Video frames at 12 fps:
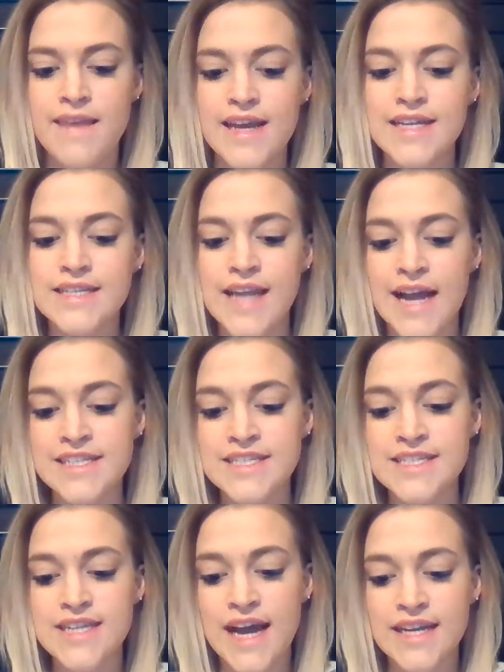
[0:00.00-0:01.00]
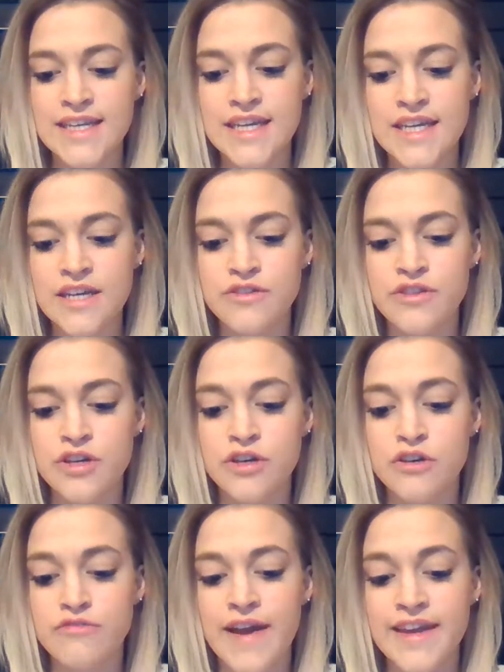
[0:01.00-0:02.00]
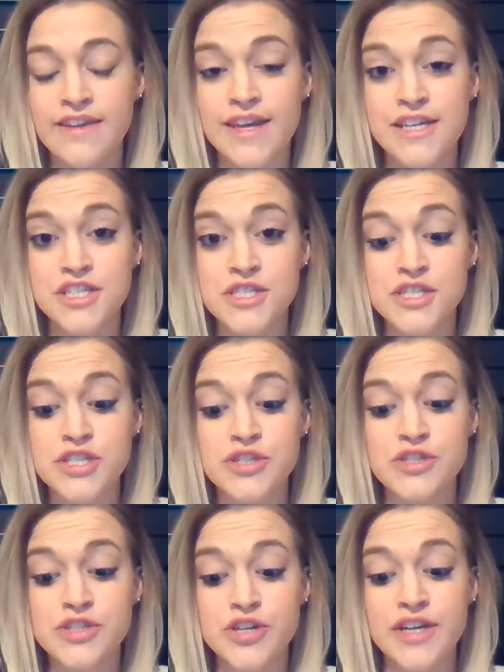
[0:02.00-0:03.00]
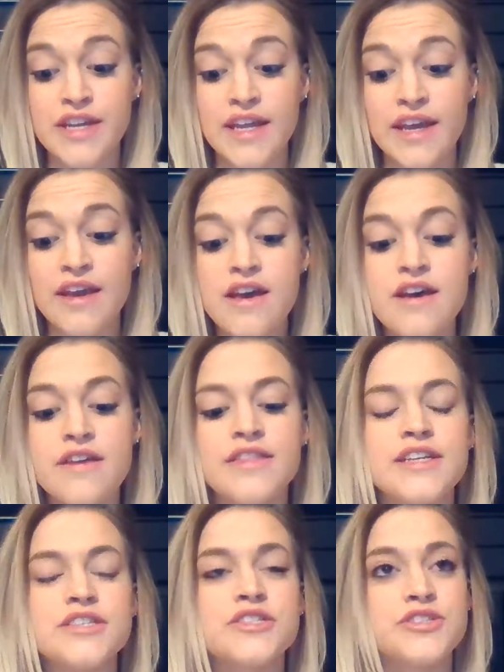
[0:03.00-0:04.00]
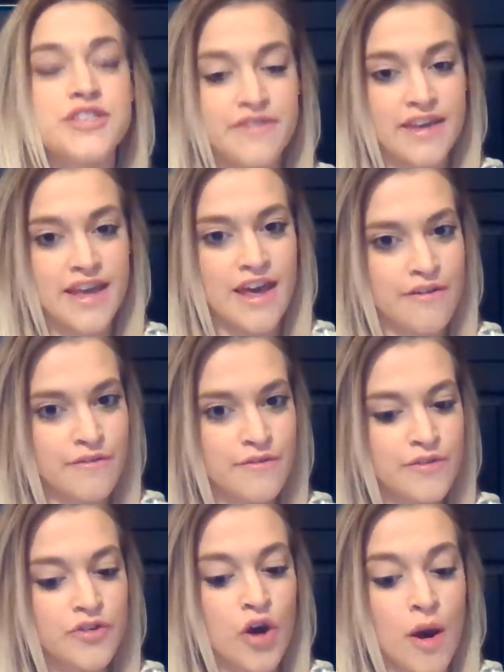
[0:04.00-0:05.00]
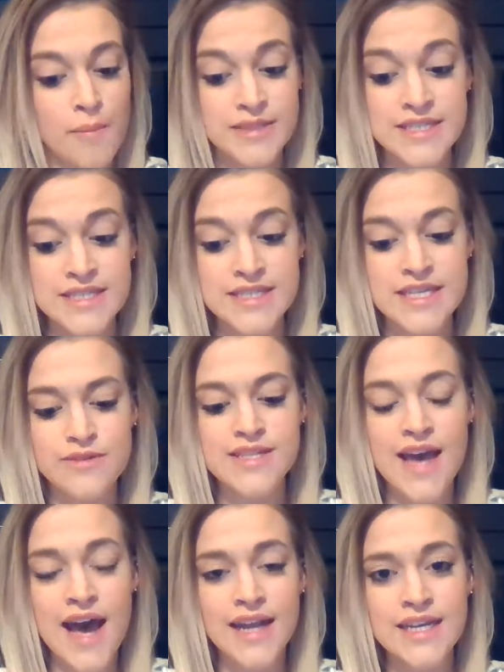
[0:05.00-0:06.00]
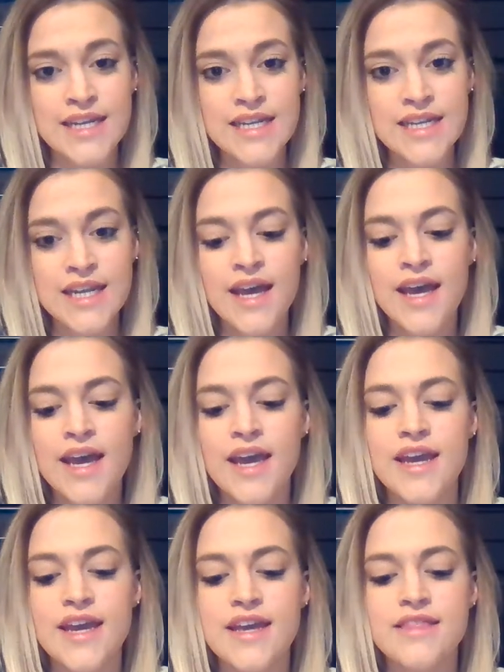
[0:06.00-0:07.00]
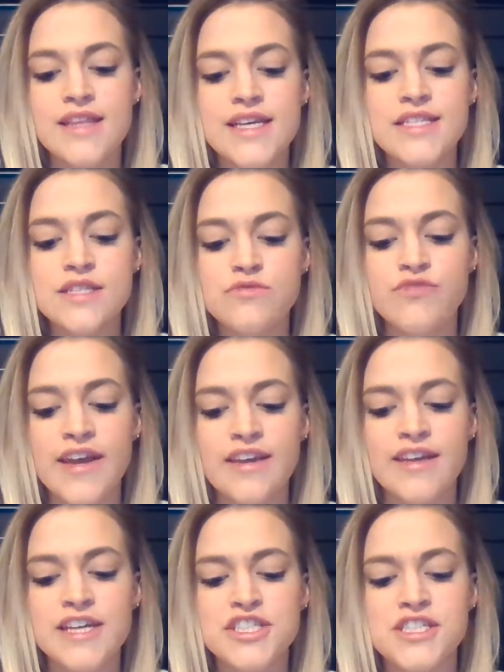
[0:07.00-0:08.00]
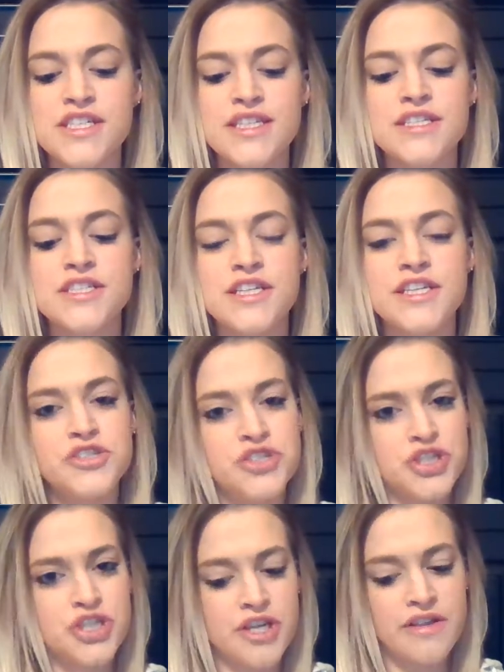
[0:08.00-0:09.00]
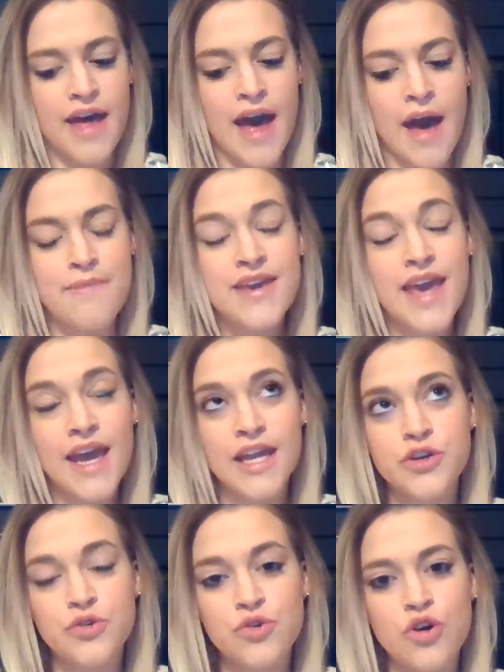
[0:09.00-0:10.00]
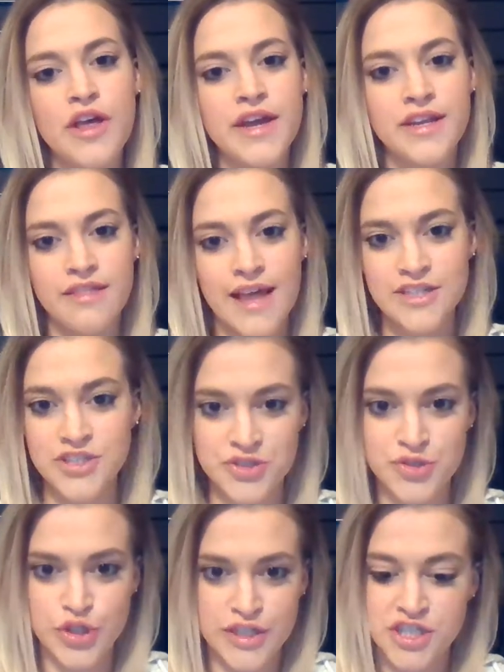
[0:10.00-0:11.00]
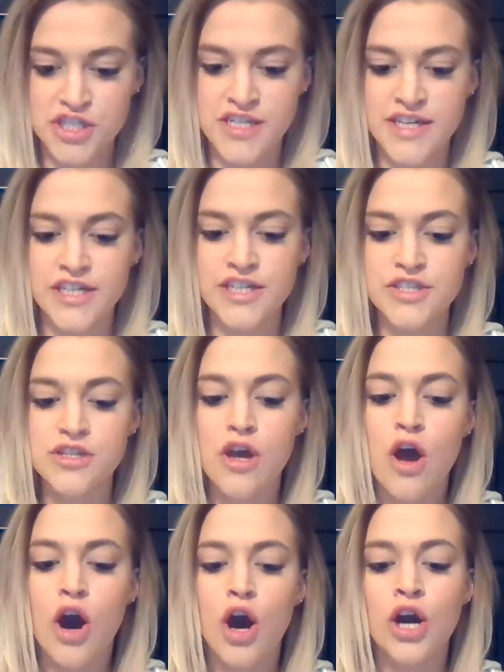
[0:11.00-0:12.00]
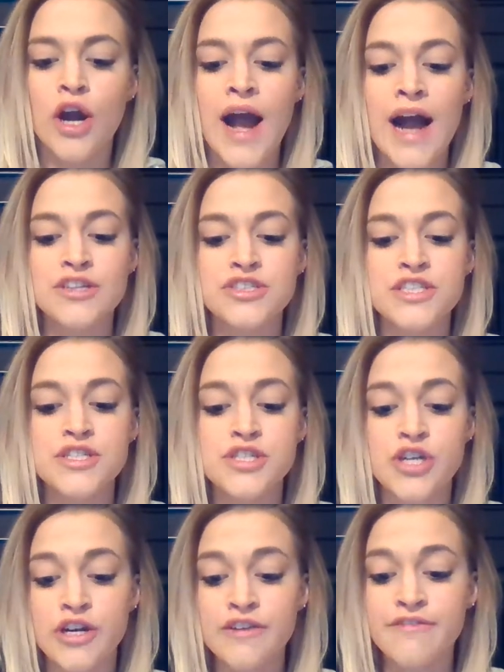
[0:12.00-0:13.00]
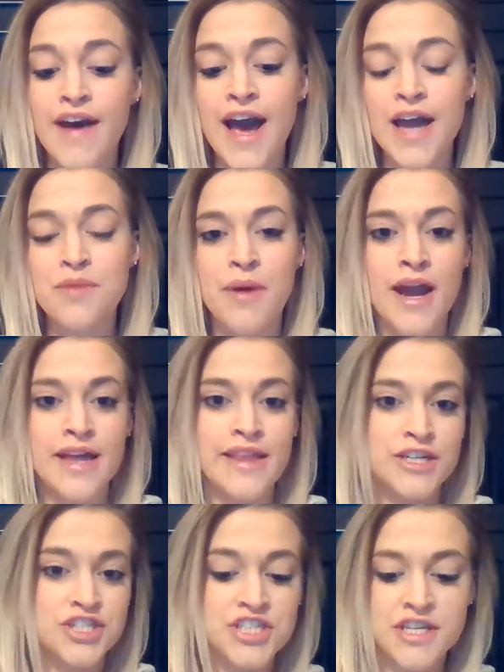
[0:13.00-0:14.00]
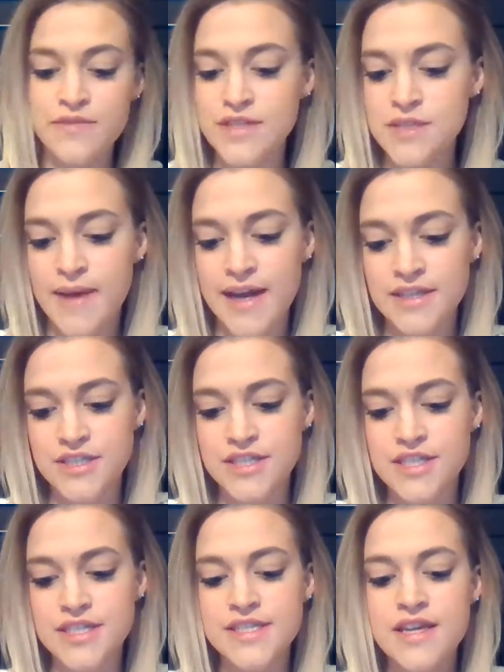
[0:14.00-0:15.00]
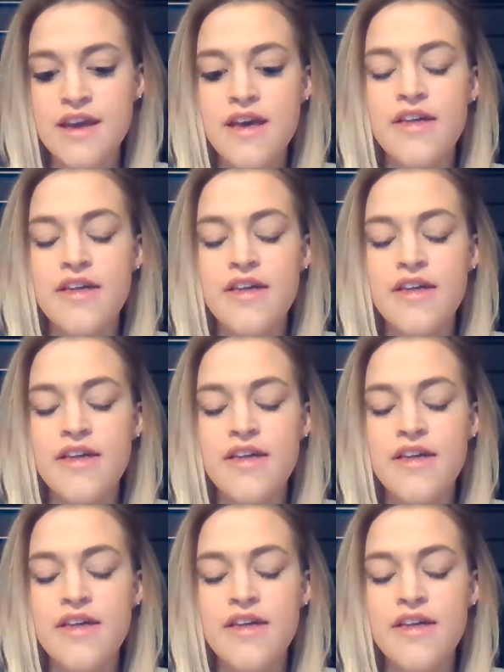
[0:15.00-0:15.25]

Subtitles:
In 1990, the regulations concerning the Certificate of Competency was added, and this regulation is to ensure that mechanical and electrical engineers are actually certified by their chief inspectors,